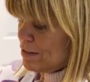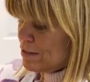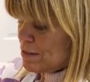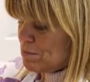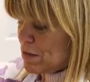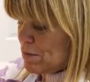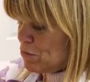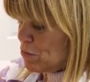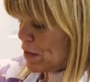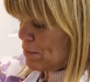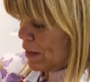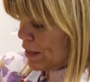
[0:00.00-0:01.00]
Sometimes
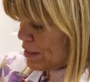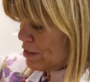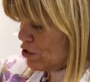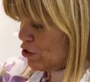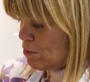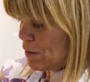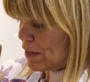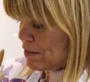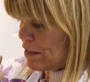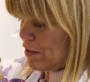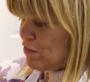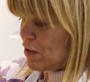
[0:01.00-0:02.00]
when I'm making soup and I
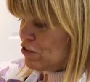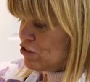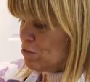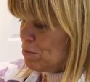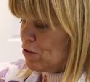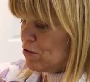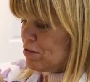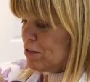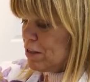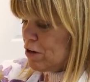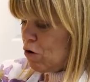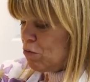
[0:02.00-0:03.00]
say vegetables,
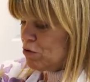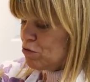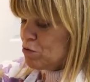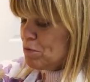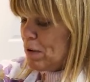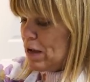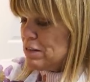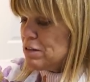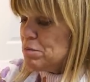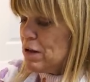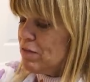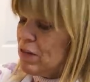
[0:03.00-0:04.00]
it always
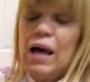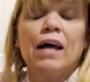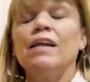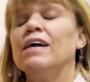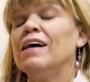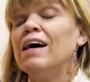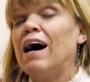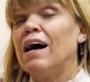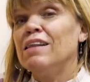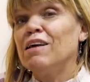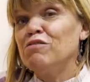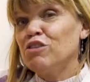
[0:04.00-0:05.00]
reminds me of that
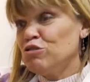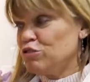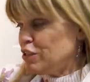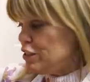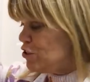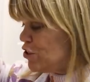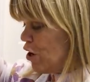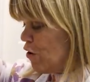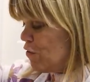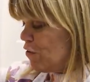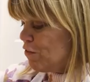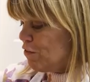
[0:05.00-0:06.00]
I Love Lucy
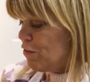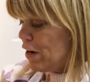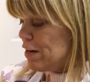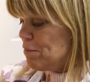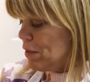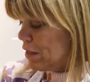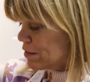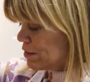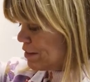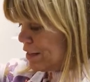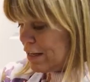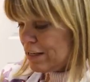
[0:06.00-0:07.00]
show, Vitamix.
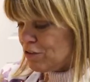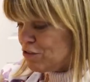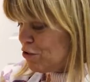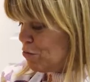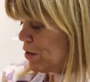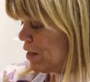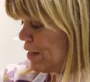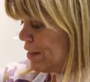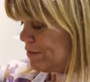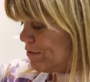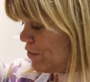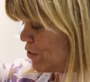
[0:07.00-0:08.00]
I don't know why.
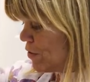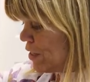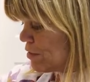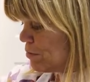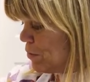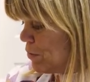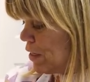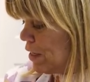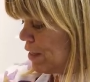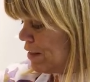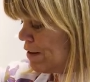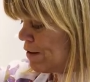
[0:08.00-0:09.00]
Don't ask me why.
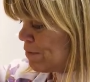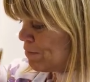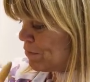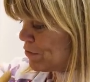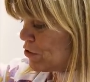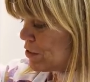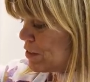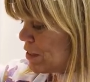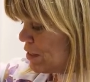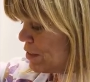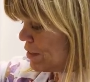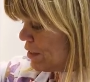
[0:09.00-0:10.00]
It just
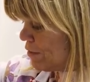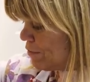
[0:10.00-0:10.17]
does.